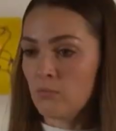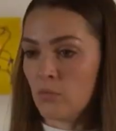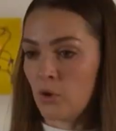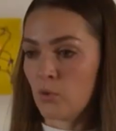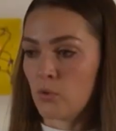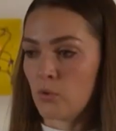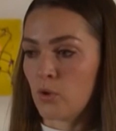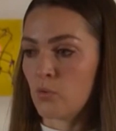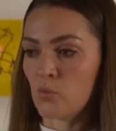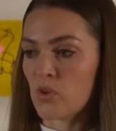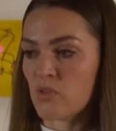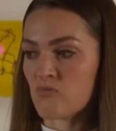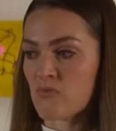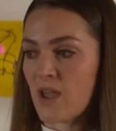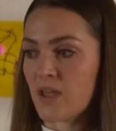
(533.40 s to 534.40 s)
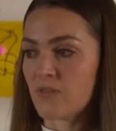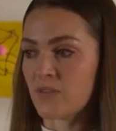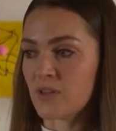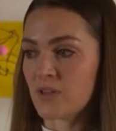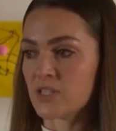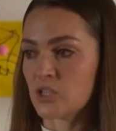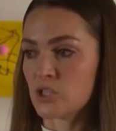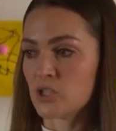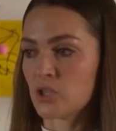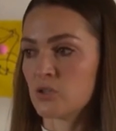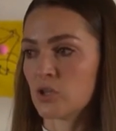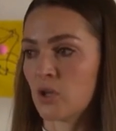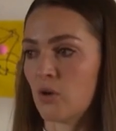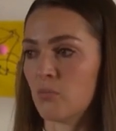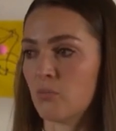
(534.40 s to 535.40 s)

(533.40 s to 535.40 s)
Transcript: moment with Rafe as an excuse to go